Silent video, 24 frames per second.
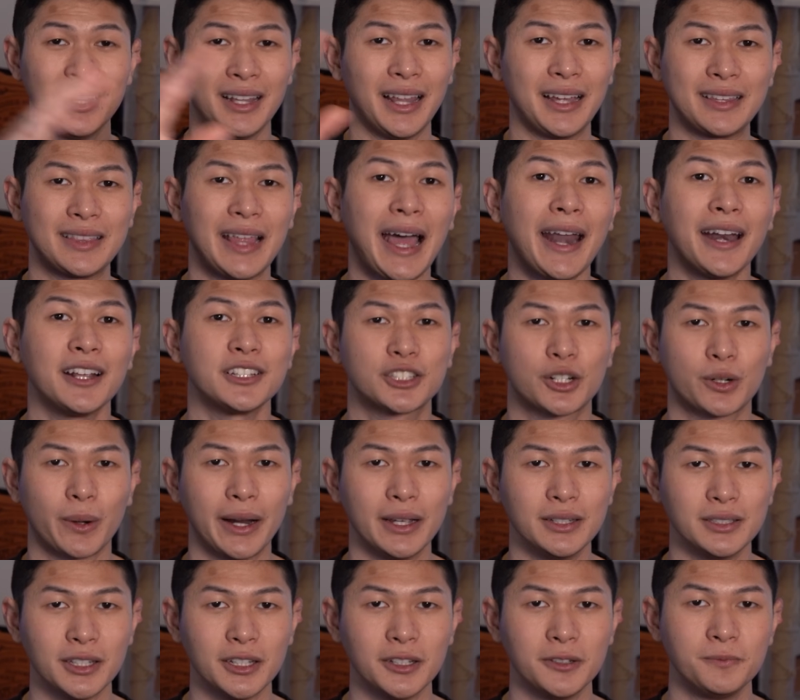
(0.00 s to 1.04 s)
Like, that is
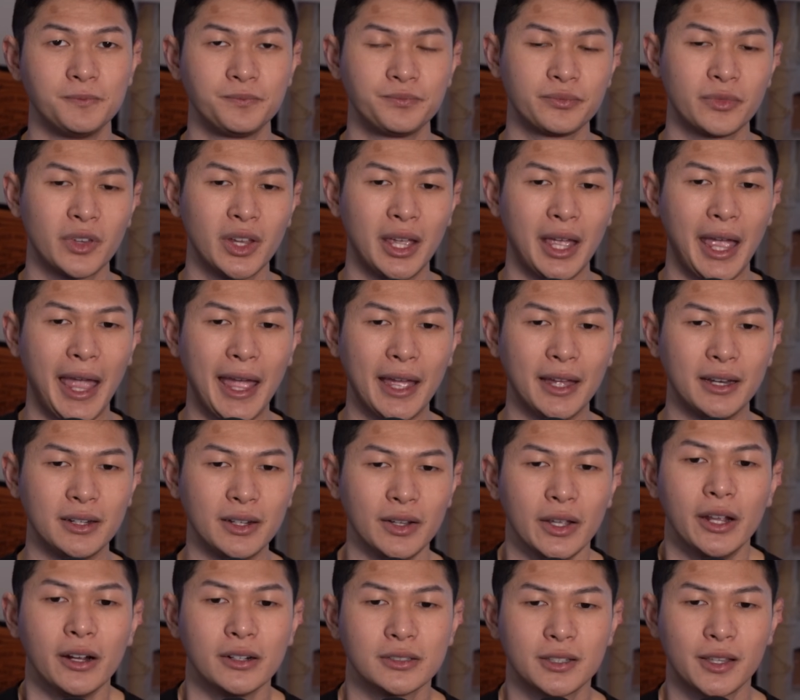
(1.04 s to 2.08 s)
crazy. And
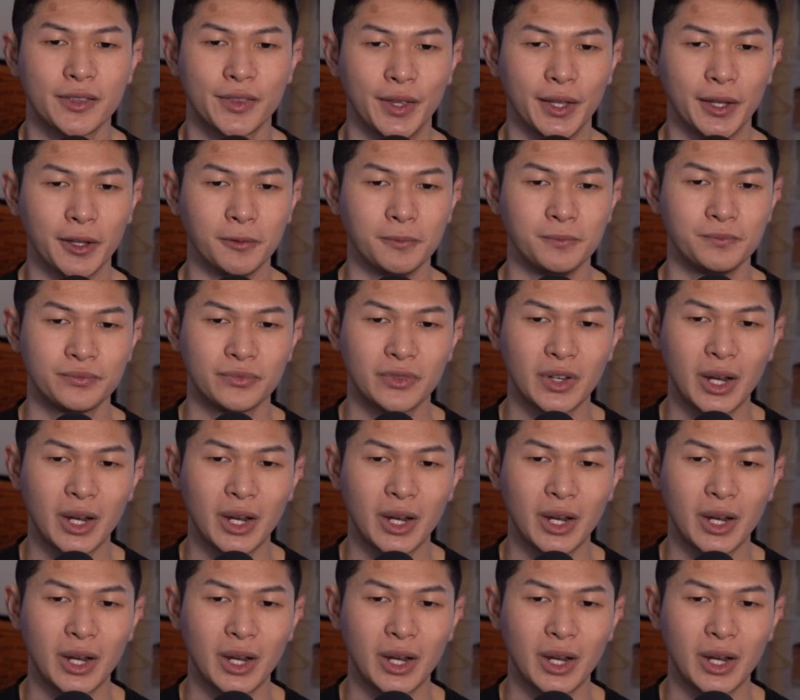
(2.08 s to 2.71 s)
here's the thing.